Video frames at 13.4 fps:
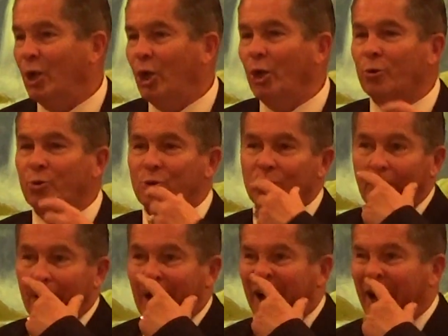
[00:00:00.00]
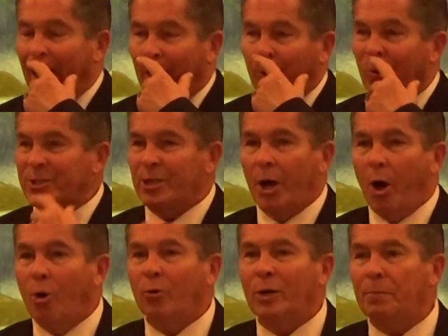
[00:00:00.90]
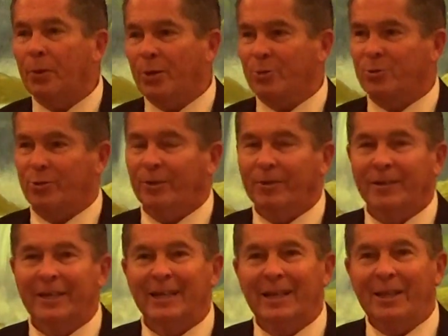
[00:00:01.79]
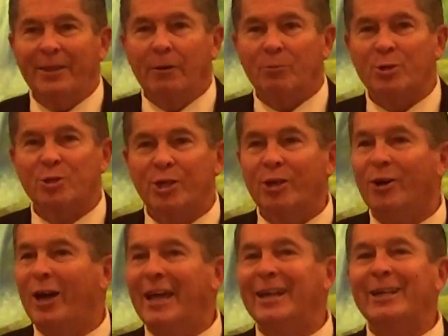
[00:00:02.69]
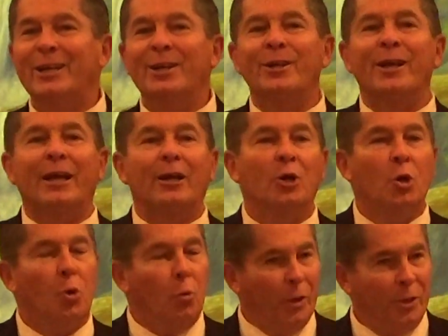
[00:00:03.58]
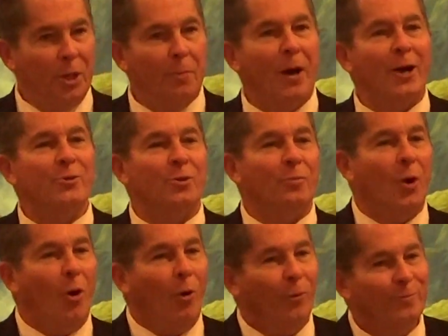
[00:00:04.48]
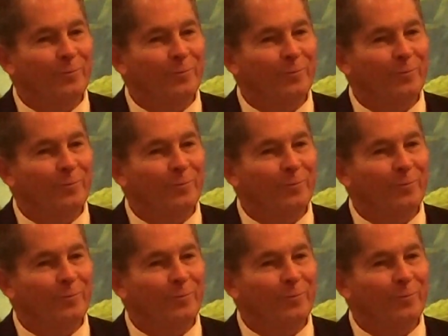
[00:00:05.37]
Luke uh, was the only person that was still hanging in there with the Apostle Paul.